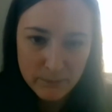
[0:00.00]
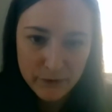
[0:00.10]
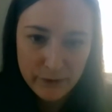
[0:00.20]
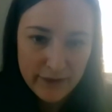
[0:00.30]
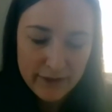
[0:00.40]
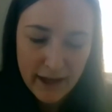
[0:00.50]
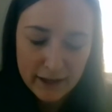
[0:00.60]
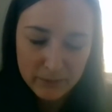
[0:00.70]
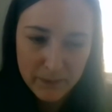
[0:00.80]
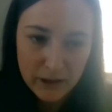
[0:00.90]
So I think that
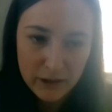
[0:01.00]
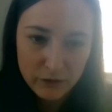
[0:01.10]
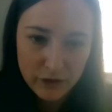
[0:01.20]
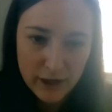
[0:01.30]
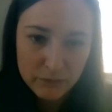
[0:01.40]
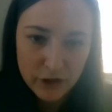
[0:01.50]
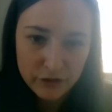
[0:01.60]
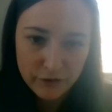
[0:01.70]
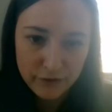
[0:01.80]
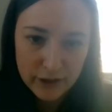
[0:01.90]
has been a huge game
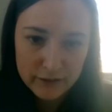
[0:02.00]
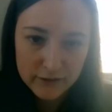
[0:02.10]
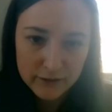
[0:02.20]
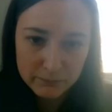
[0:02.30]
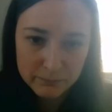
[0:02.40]
changer for us.